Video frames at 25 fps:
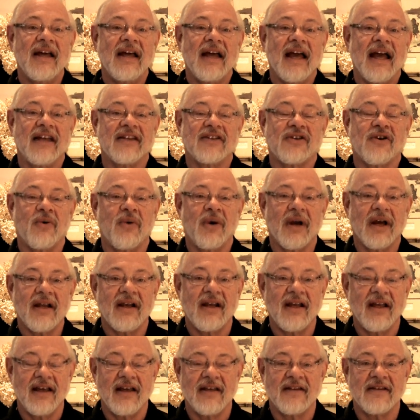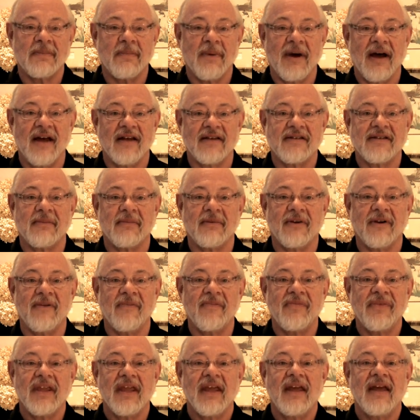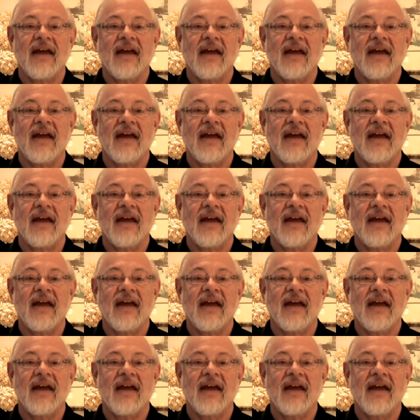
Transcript: as quickly as possible.